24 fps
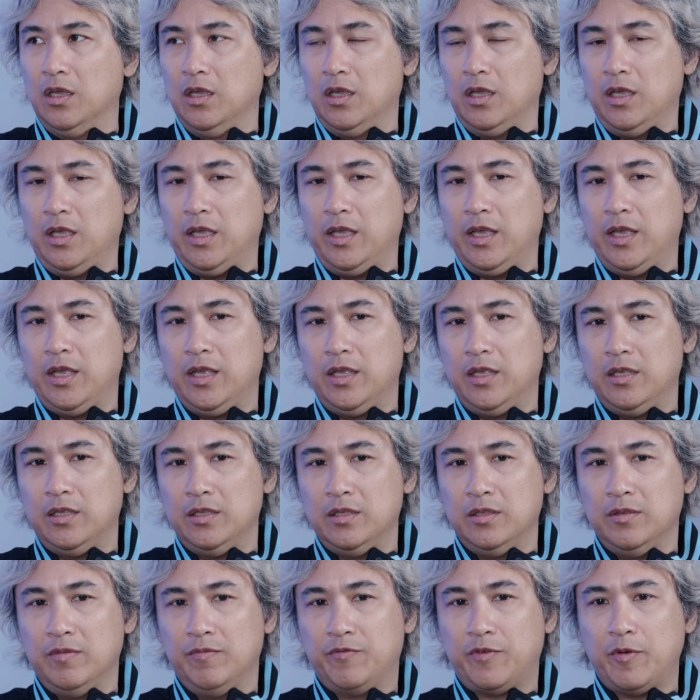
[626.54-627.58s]

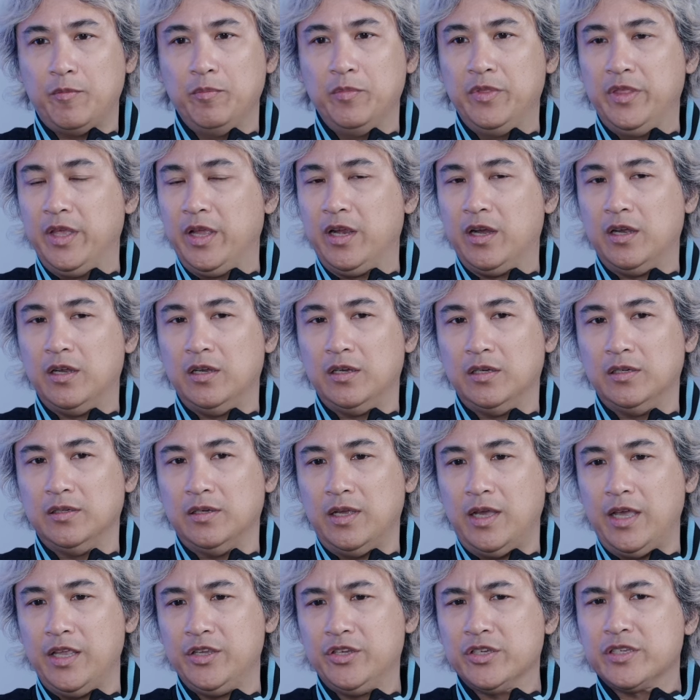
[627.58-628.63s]
And from there,
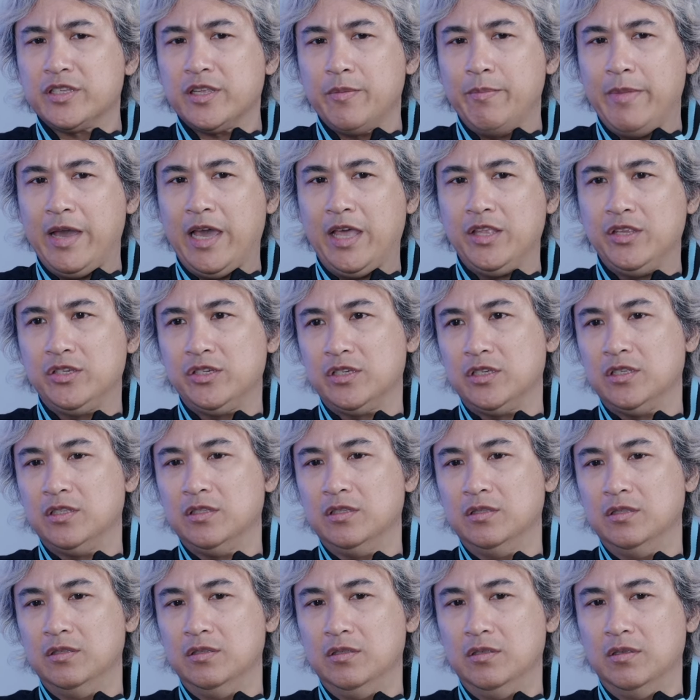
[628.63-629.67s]
I just
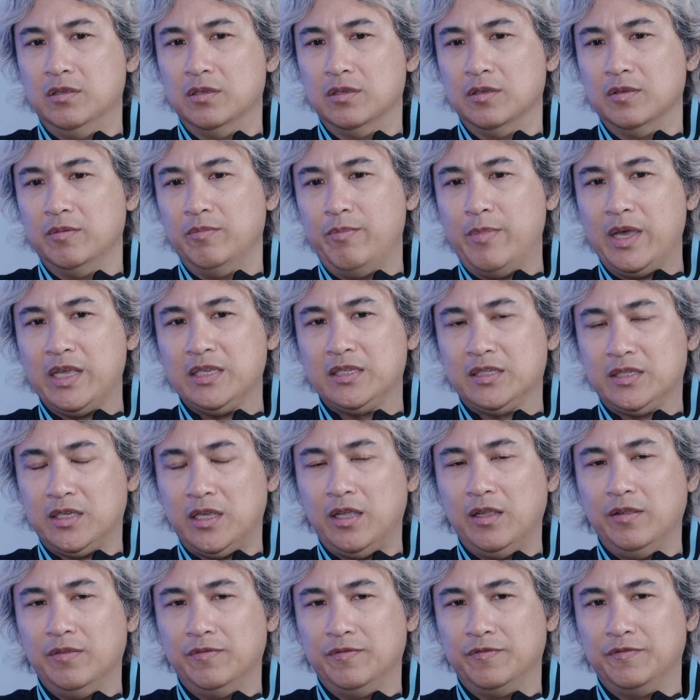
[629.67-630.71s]
imagined
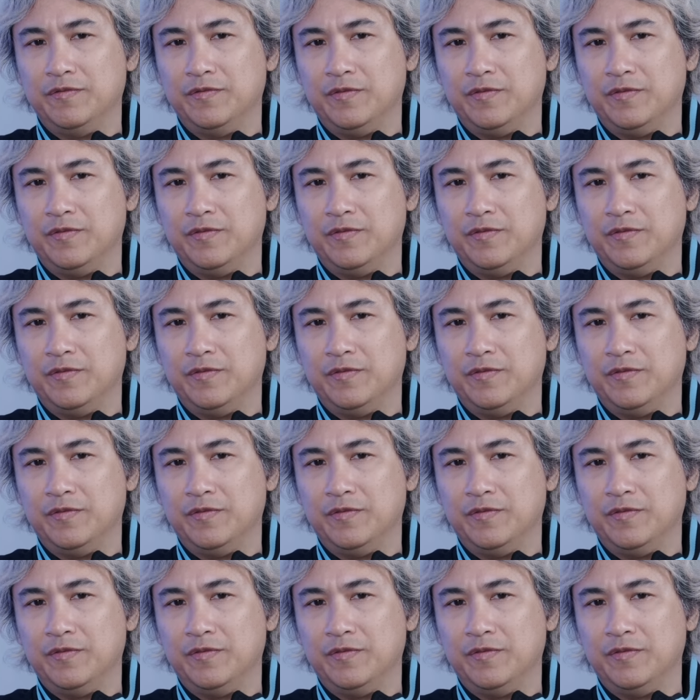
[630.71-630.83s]
myself